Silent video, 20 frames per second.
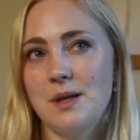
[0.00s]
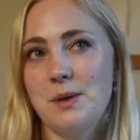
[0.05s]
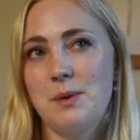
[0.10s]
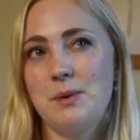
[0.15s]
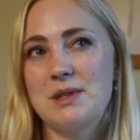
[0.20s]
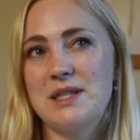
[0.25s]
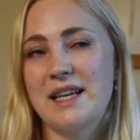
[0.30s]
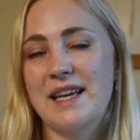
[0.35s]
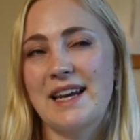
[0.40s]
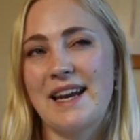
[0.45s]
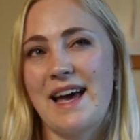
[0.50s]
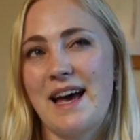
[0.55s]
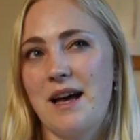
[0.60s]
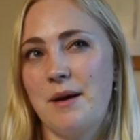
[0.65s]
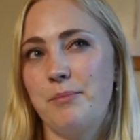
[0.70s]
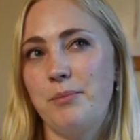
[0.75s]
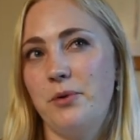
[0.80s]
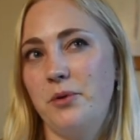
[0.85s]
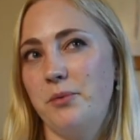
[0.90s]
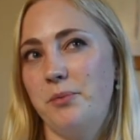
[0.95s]
Or it's like an
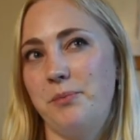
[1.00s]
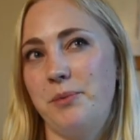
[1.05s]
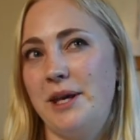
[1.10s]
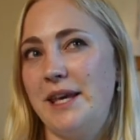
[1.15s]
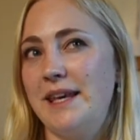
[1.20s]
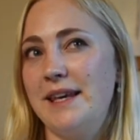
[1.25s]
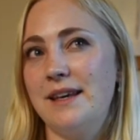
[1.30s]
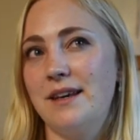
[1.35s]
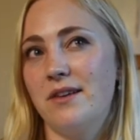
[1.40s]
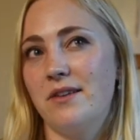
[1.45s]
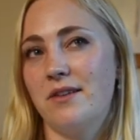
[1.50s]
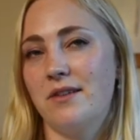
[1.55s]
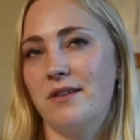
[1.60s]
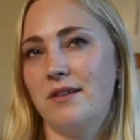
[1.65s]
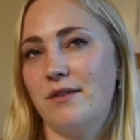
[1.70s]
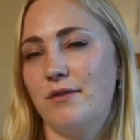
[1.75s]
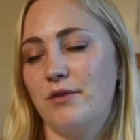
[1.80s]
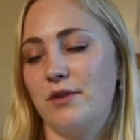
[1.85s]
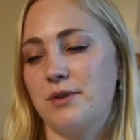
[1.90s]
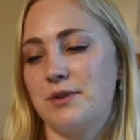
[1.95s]
apple peel
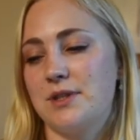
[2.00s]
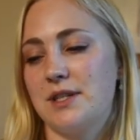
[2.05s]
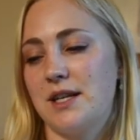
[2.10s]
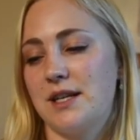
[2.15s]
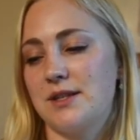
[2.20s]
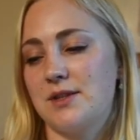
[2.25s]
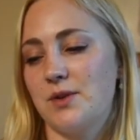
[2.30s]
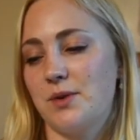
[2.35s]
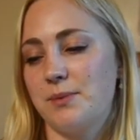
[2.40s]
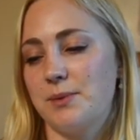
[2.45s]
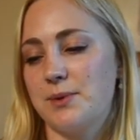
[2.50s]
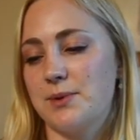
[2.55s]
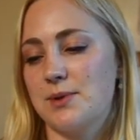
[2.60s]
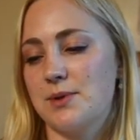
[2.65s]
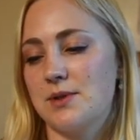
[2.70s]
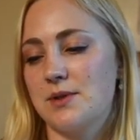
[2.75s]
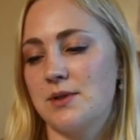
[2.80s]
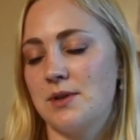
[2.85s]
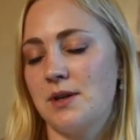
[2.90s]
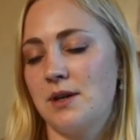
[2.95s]
fruitiness
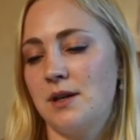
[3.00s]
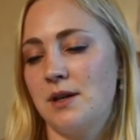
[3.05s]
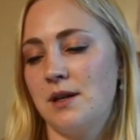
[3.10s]
almost.